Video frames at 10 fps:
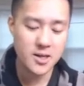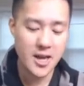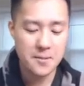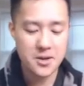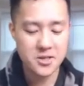
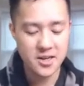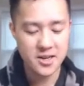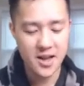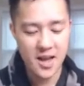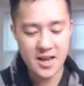damage
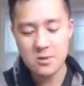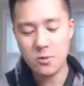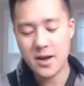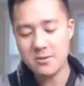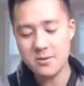in any
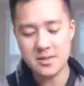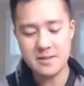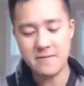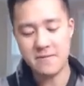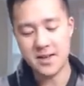way you
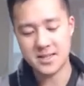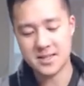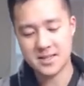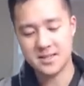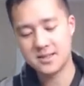see
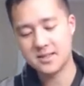fit.